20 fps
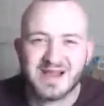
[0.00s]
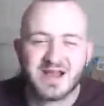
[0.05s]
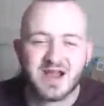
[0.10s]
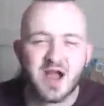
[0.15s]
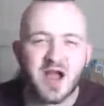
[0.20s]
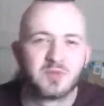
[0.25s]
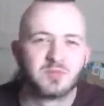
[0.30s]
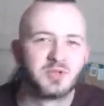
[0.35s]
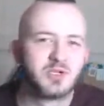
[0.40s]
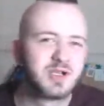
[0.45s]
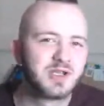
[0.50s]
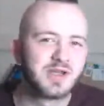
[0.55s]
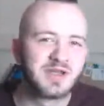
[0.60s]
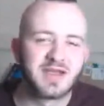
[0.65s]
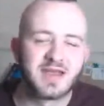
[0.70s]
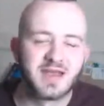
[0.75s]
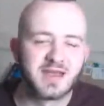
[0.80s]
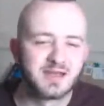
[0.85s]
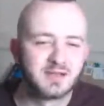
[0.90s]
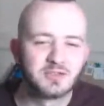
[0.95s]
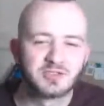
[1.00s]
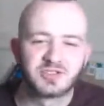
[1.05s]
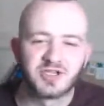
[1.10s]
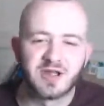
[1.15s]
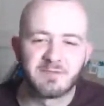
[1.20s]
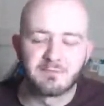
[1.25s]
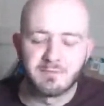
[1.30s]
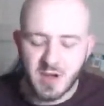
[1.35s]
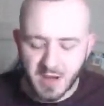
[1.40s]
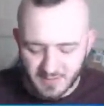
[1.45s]
I'm looking at it and it looks like a
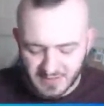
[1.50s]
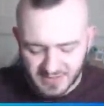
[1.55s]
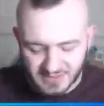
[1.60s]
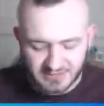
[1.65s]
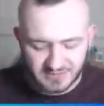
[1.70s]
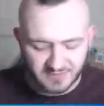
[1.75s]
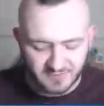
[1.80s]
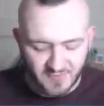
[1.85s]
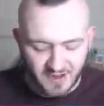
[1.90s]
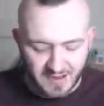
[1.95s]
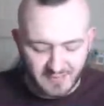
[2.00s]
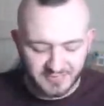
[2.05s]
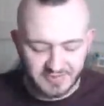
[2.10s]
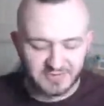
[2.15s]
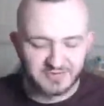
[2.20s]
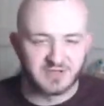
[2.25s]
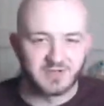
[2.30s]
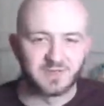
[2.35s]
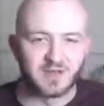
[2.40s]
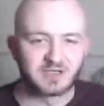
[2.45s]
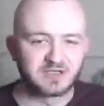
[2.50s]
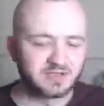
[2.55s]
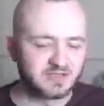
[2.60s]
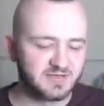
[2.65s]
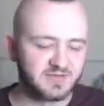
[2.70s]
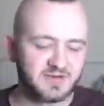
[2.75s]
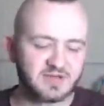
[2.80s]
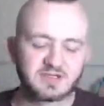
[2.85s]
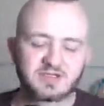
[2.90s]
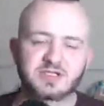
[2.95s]
mummy because I've wrapped it so much. I'll see
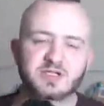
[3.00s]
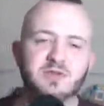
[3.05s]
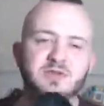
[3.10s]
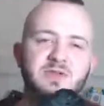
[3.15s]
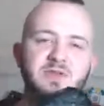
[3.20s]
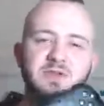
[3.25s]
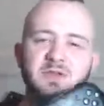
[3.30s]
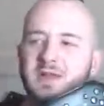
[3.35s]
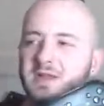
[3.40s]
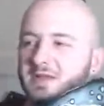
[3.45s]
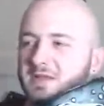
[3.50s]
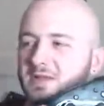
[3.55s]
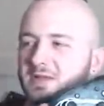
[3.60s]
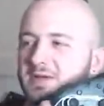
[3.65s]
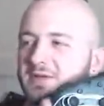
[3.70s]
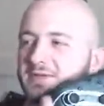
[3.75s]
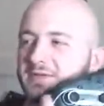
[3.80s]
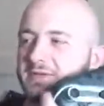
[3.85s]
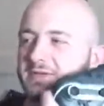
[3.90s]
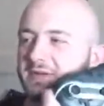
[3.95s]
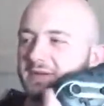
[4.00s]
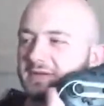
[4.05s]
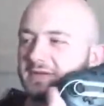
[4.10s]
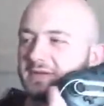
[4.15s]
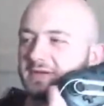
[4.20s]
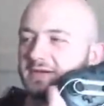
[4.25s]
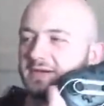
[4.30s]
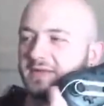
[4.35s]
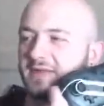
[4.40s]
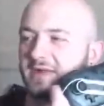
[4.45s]
if I can show you.
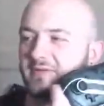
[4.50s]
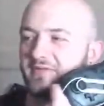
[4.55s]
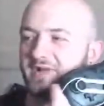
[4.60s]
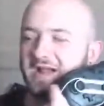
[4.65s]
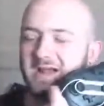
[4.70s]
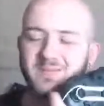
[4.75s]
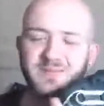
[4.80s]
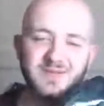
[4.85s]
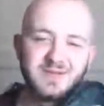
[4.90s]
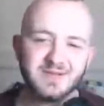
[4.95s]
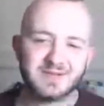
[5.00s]
Look at that wrap.